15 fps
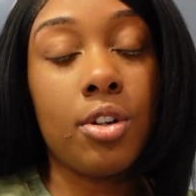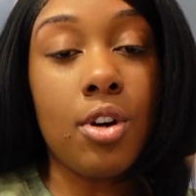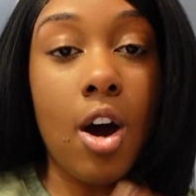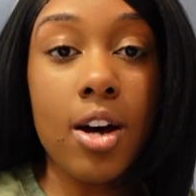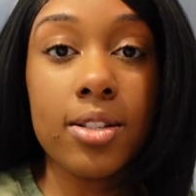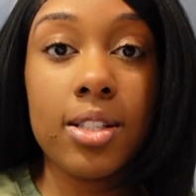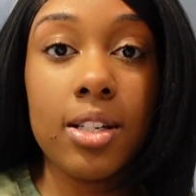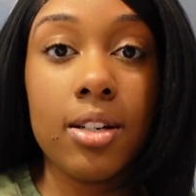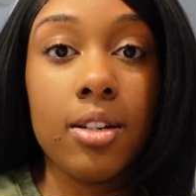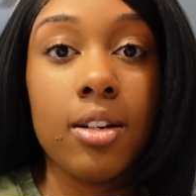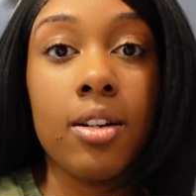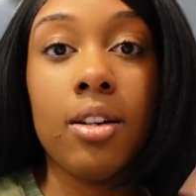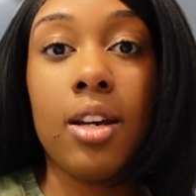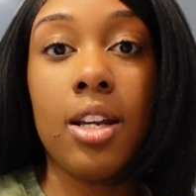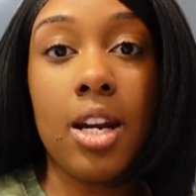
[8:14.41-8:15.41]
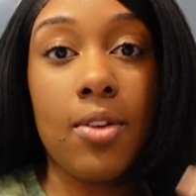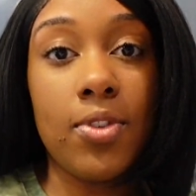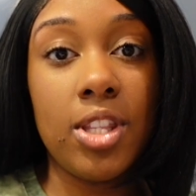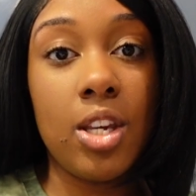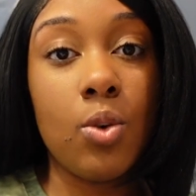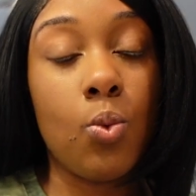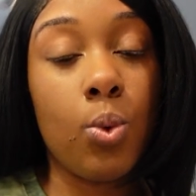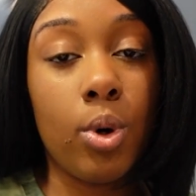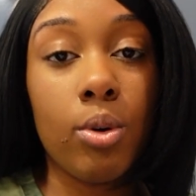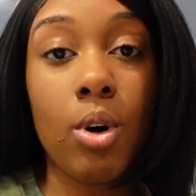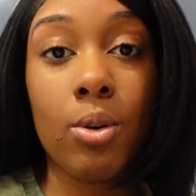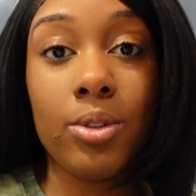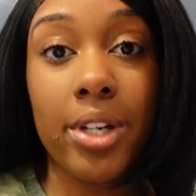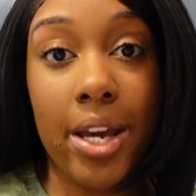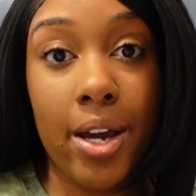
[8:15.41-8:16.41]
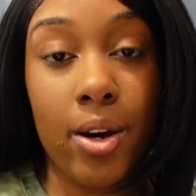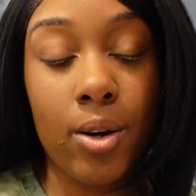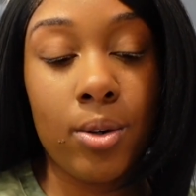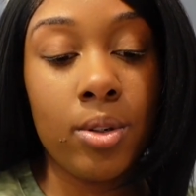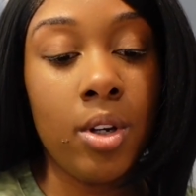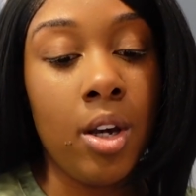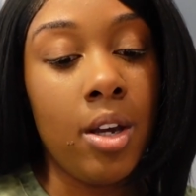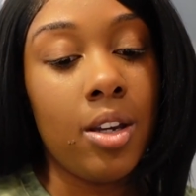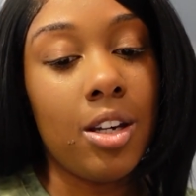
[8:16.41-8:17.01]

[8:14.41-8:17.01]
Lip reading: nausea and everything will go down.